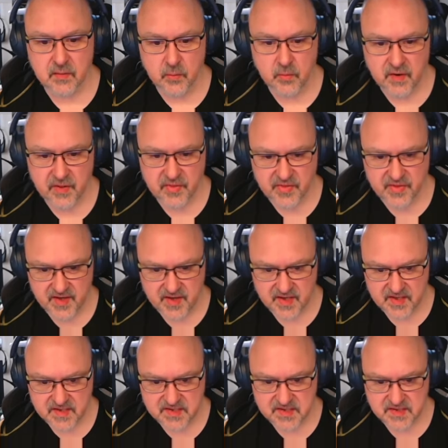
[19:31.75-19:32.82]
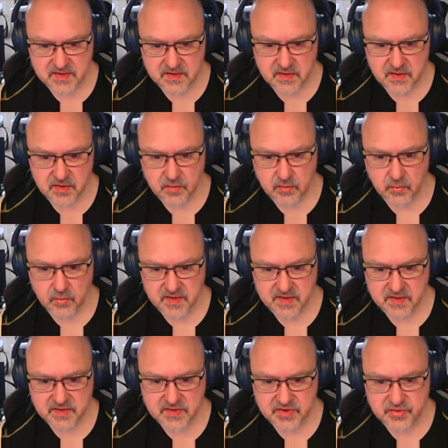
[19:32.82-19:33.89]
What are these?
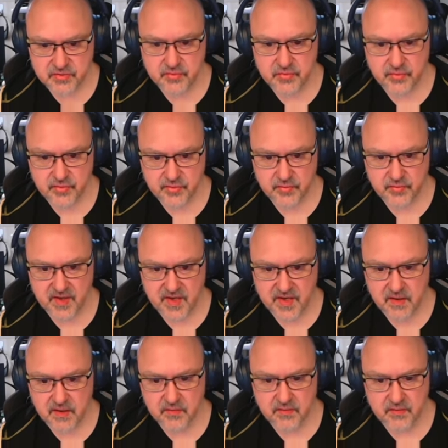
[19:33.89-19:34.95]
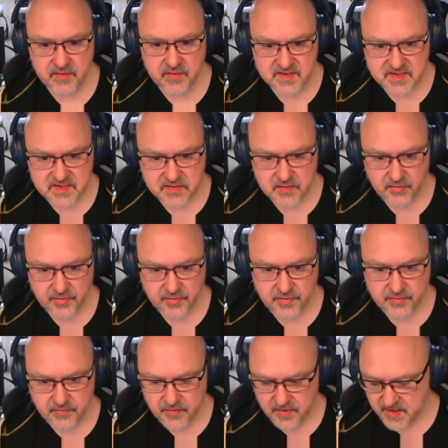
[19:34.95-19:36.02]
One, two, three. This is not
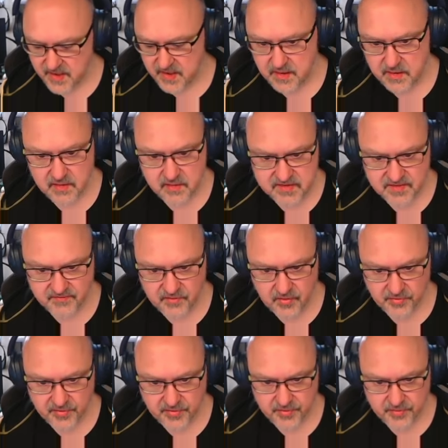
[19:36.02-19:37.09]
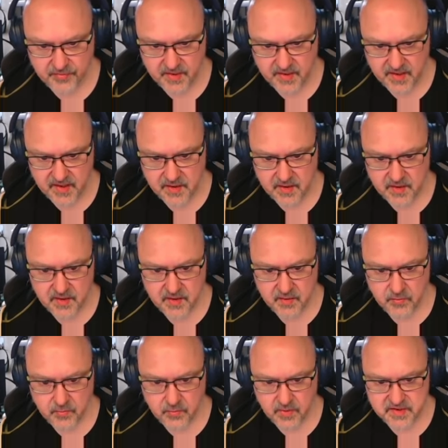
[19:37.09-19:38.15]
three because I've got the three.
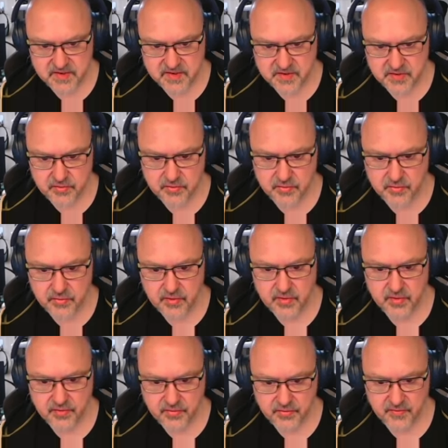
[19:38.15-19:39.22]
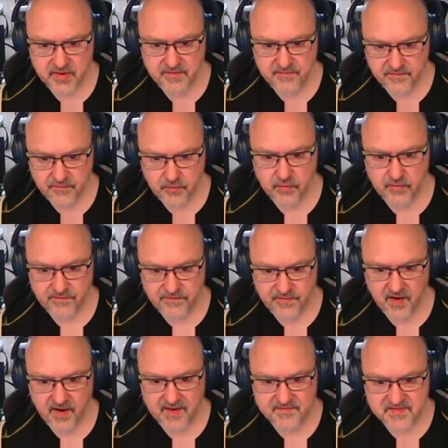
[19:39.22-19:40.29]
One, two, three, four,
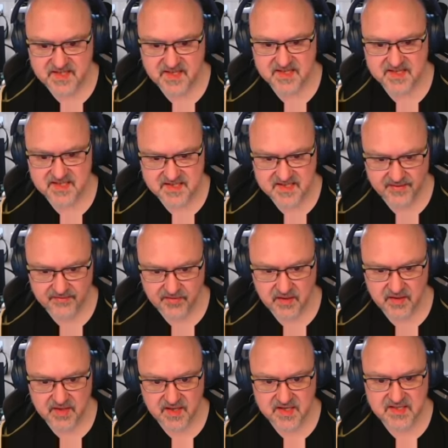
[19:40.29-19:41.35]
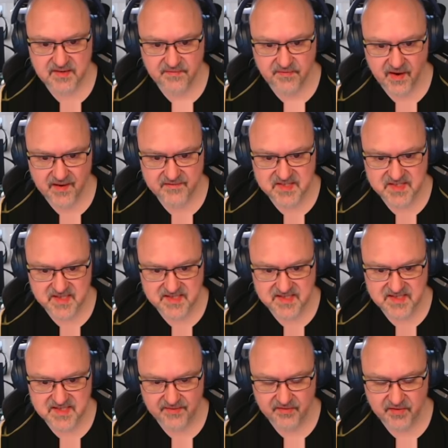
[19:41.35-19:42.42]
five, six, seven. These are five, six,
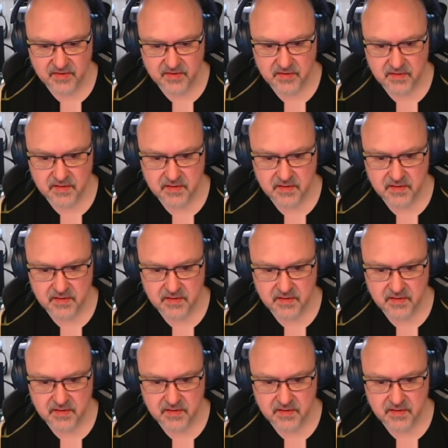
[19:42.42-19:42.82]
seven.